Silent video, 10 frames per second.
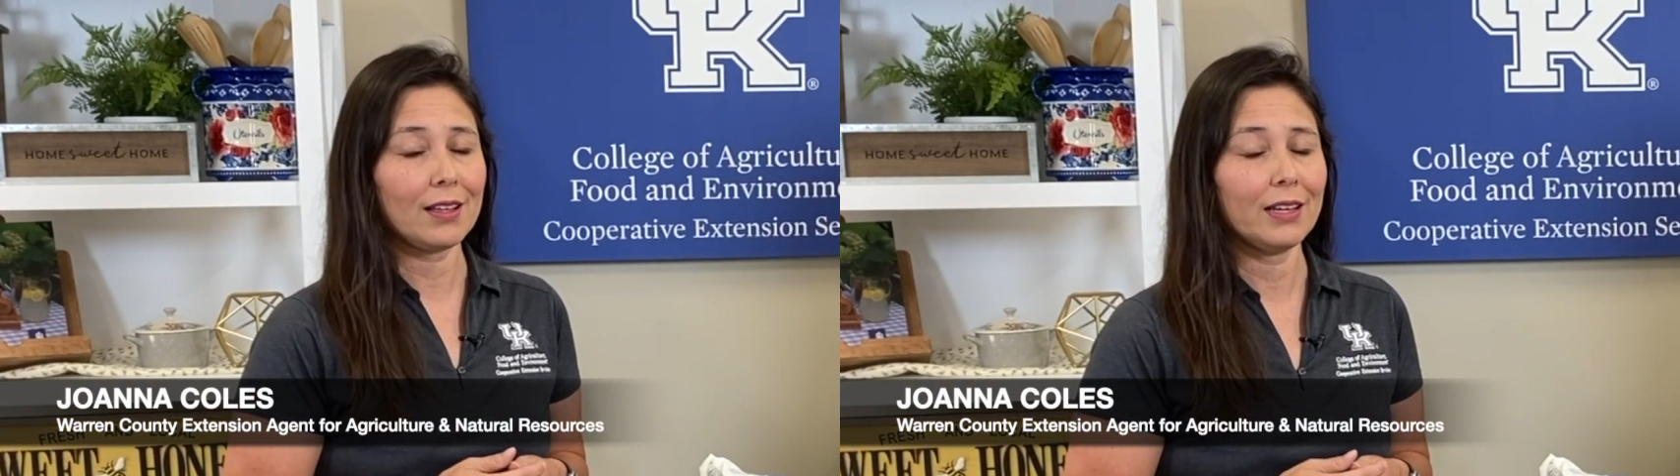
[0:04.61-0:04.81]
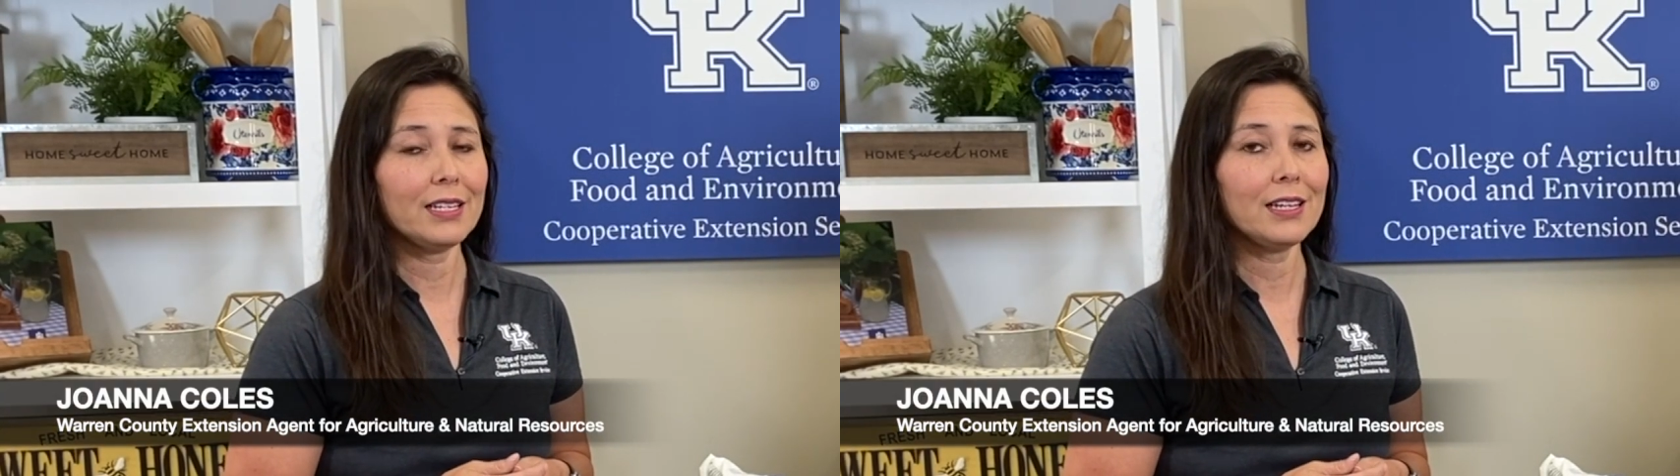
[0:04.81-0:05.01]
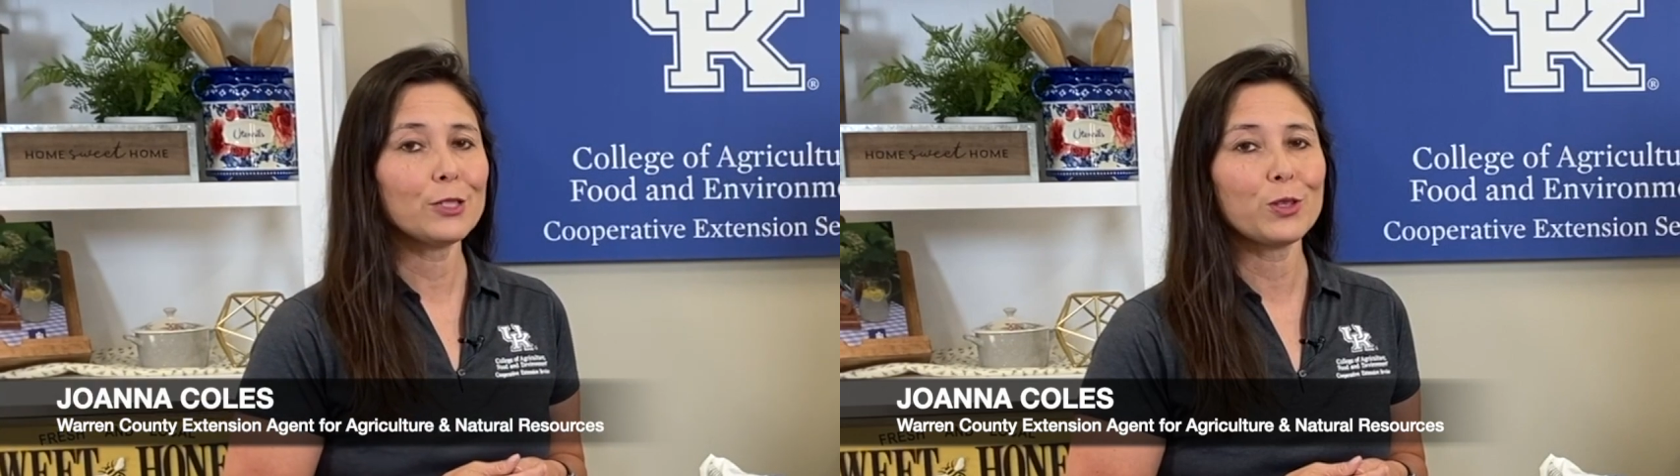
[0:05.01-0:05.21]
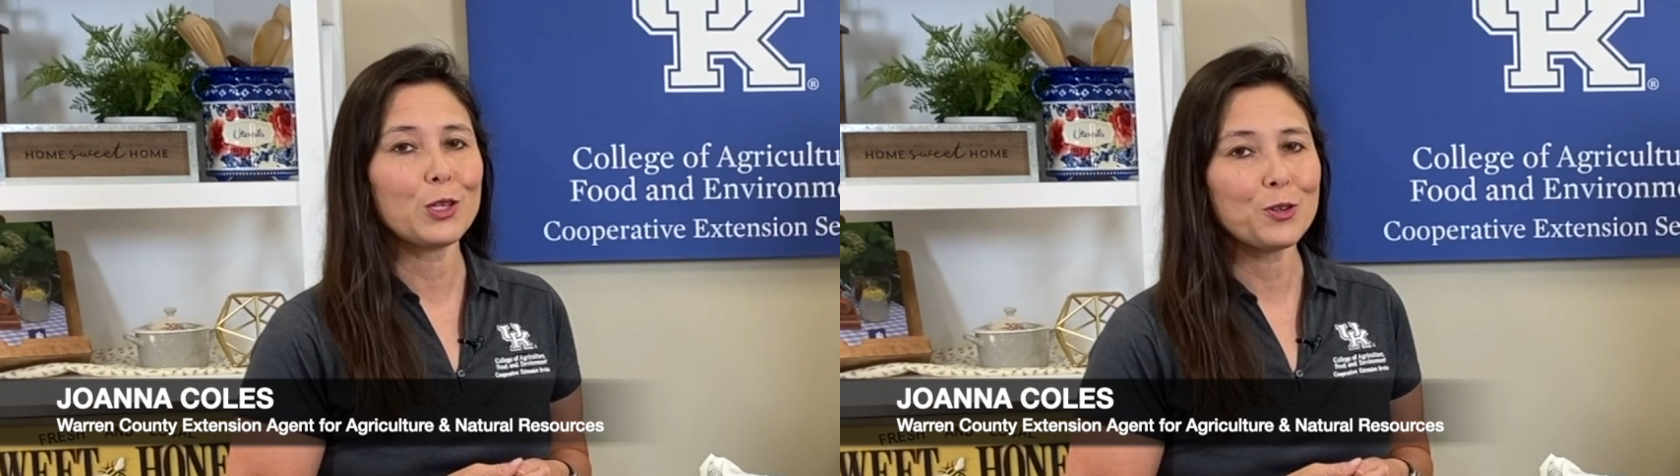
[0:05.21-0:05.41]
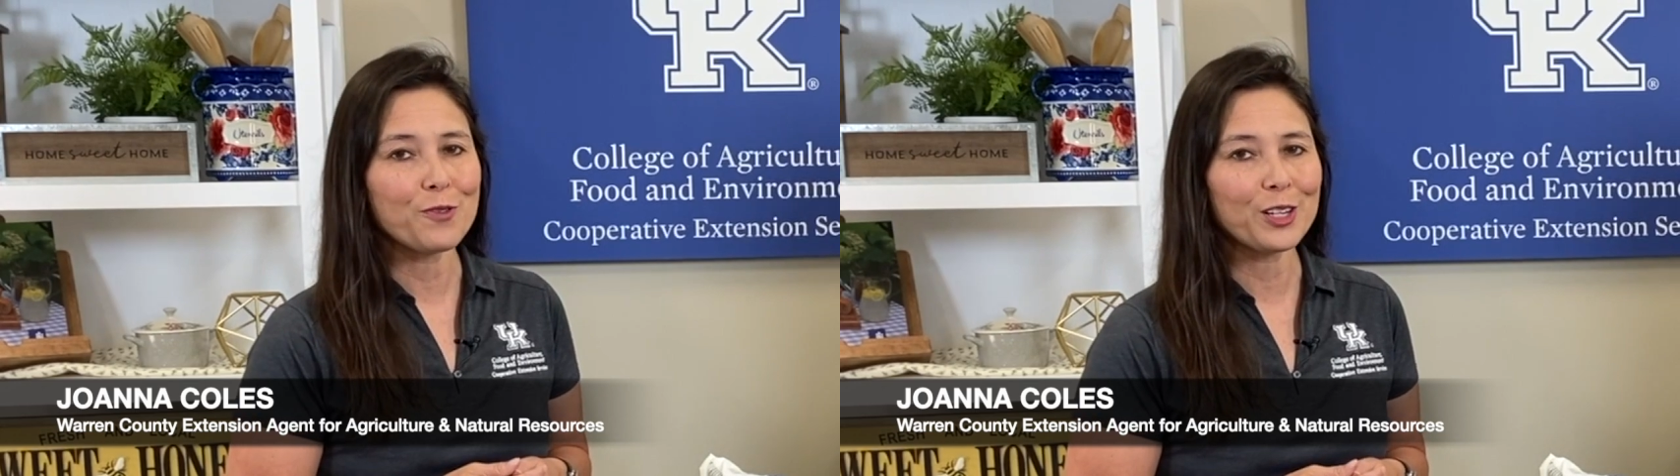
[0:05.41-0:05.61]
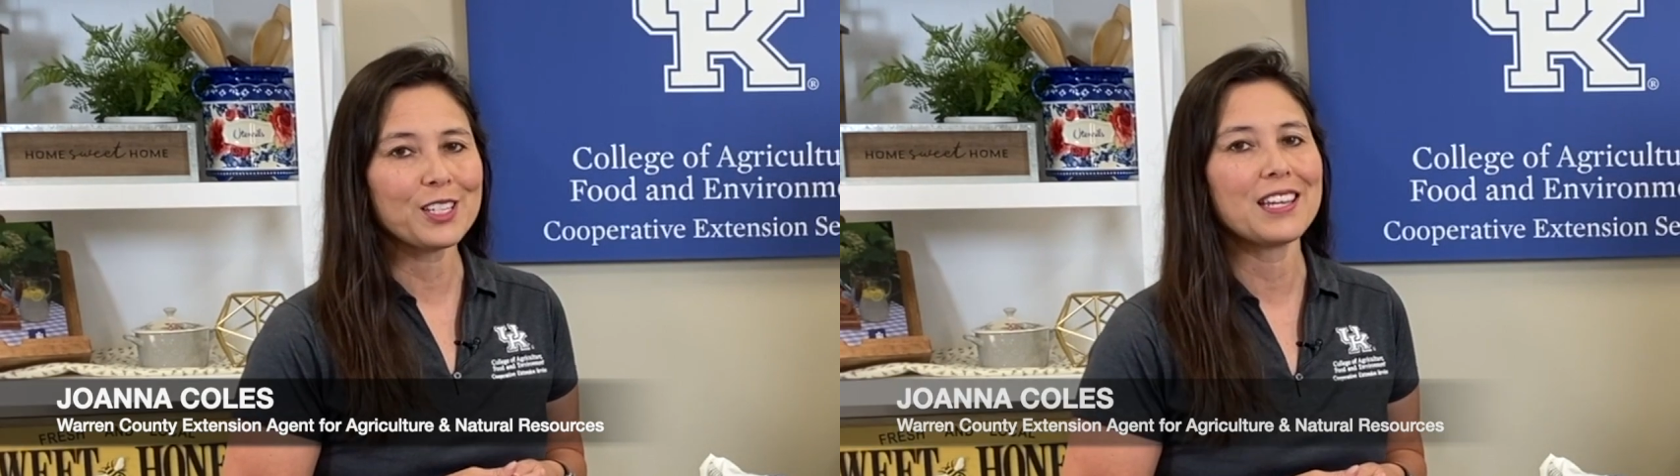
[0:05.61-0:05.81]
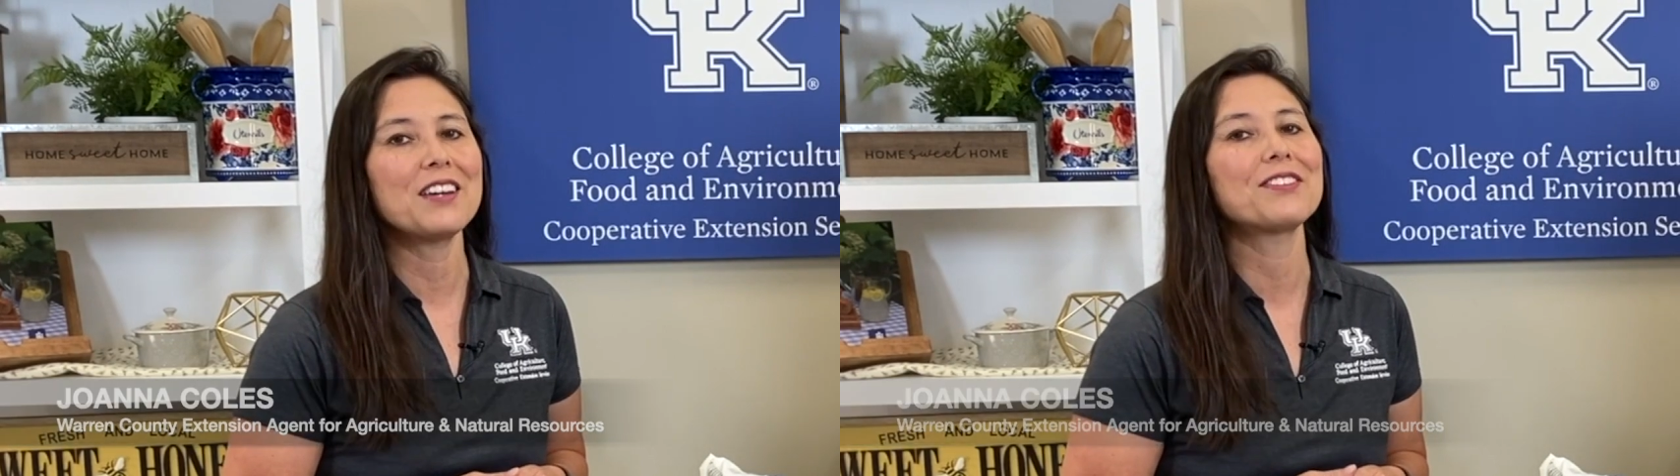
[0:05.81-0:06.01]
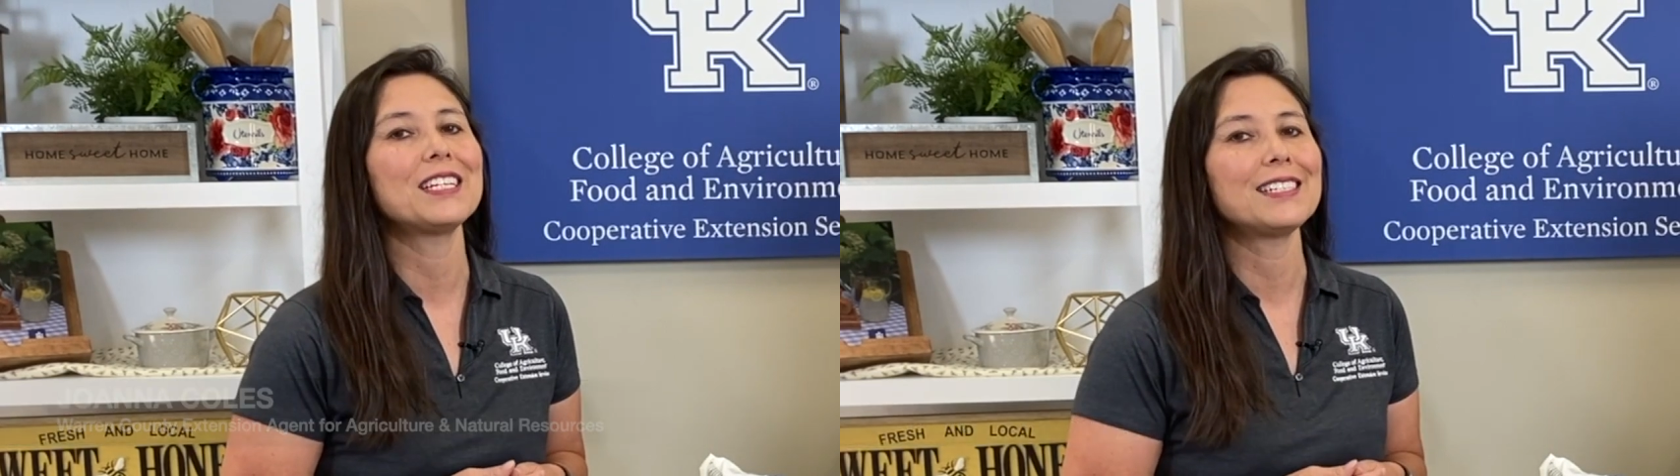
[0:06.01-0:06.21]
He's with the University of
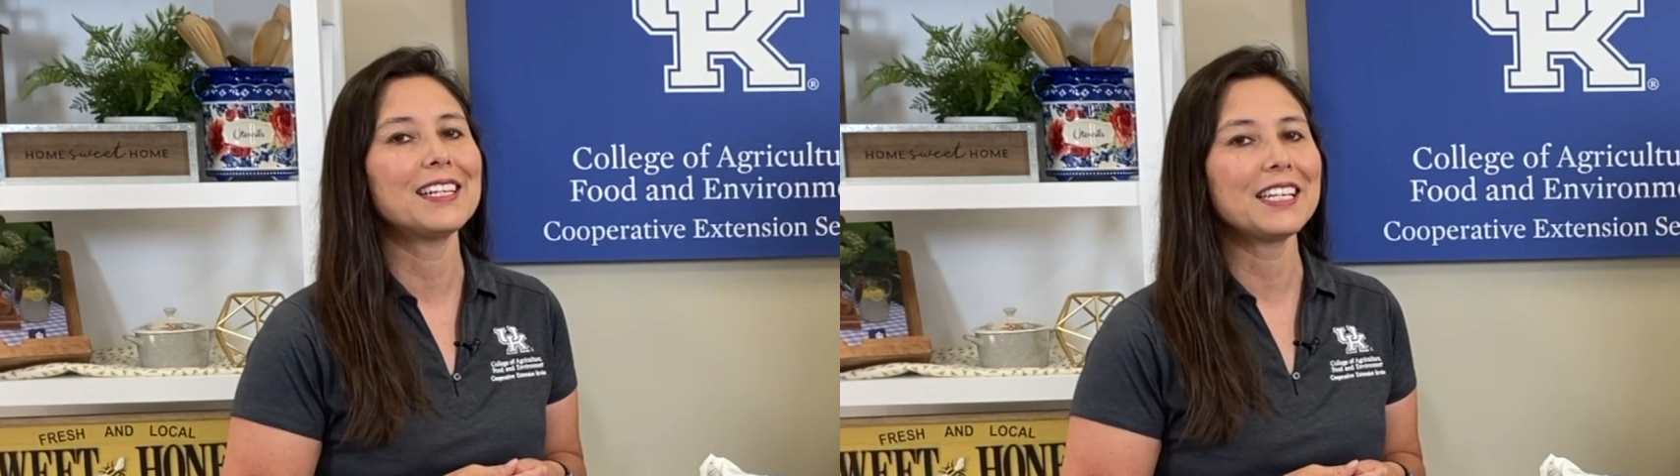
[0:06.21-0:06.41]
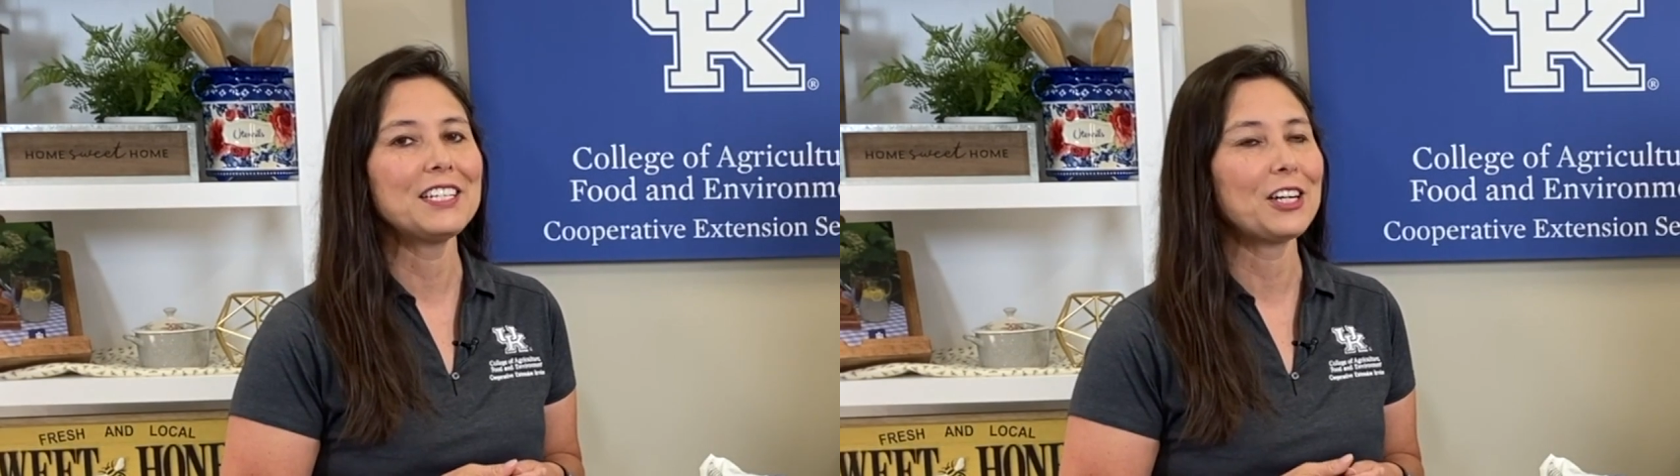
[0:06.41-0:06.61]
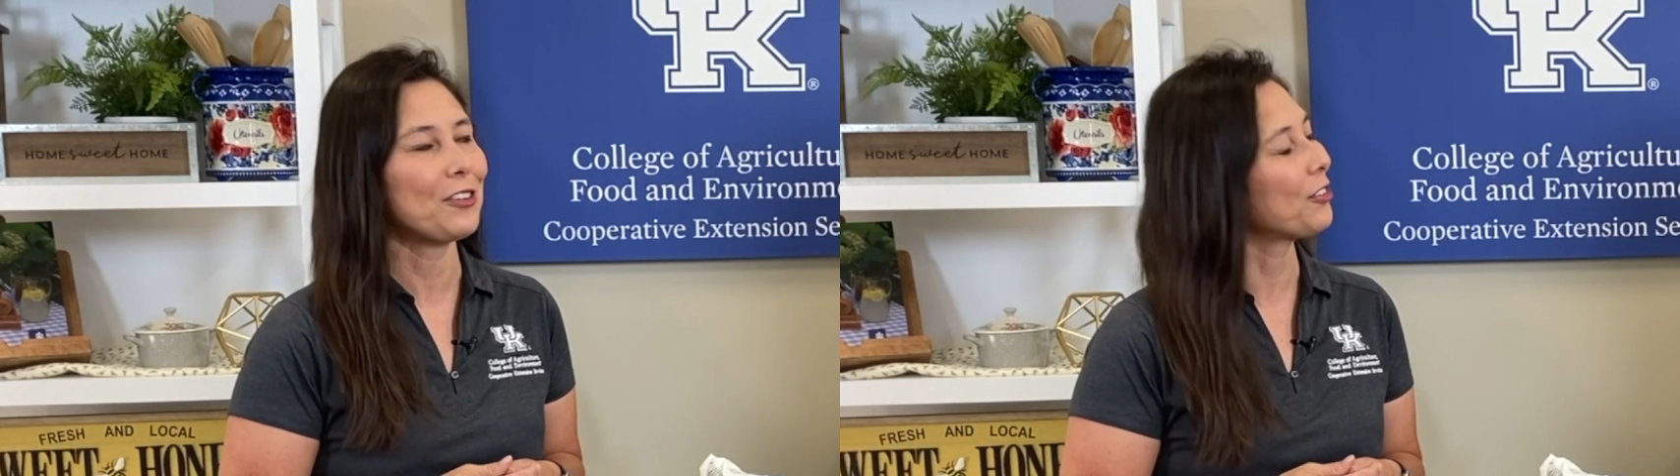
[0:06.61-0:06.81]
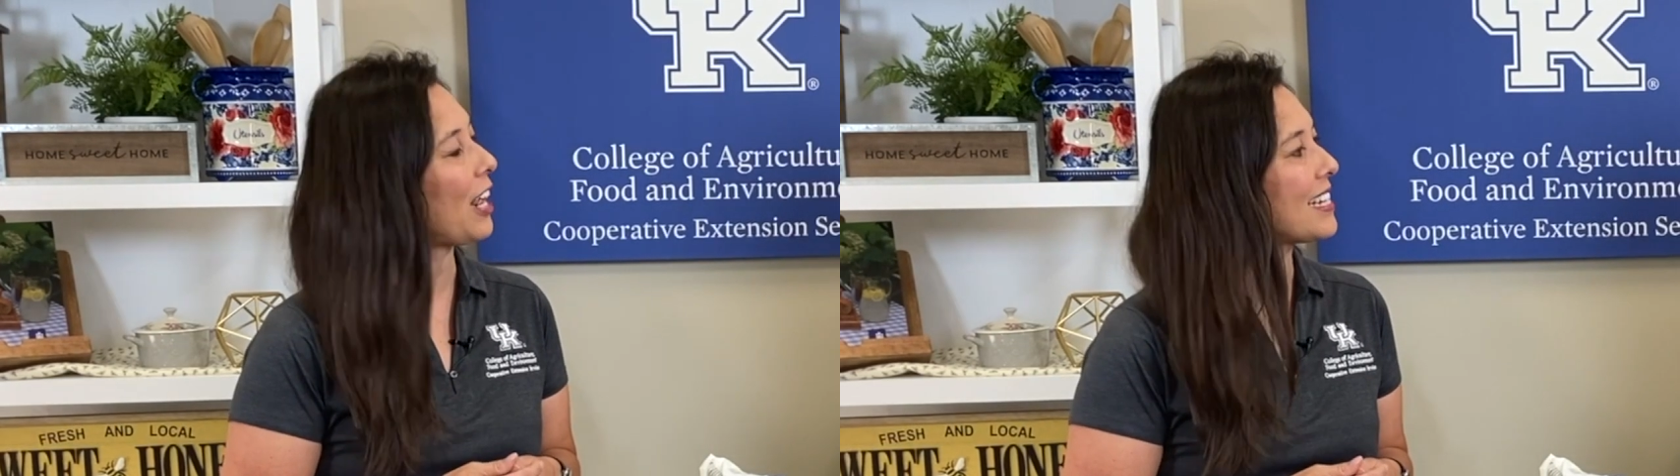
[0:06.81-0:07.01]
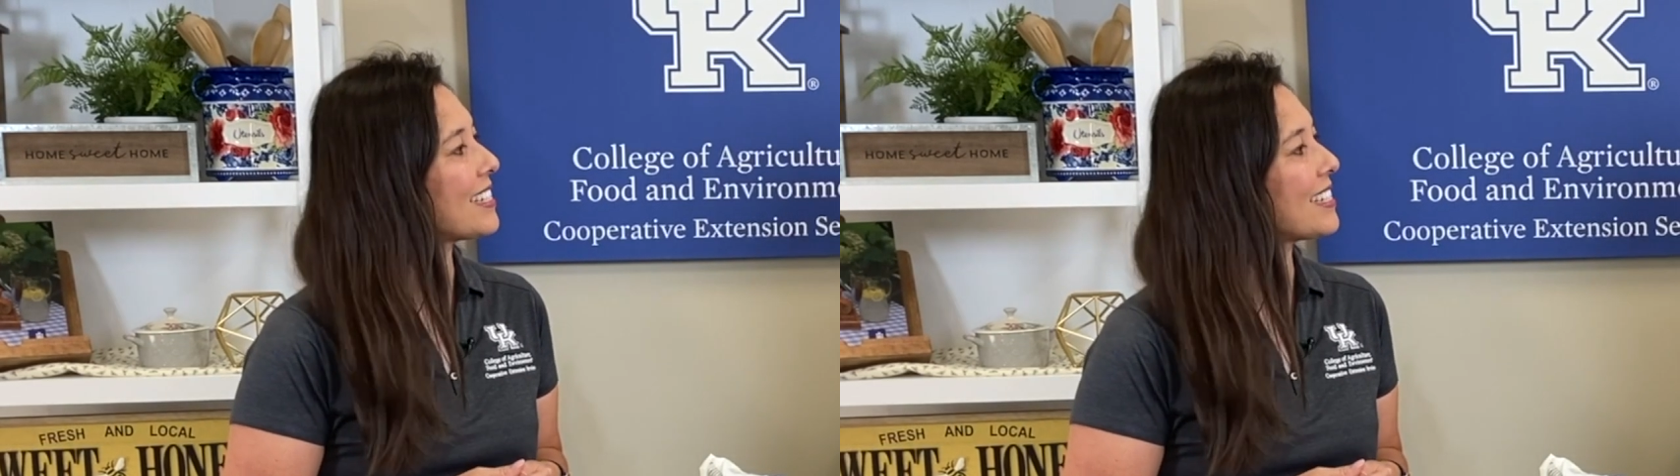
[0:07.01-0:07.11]
Kentucky Turfgrass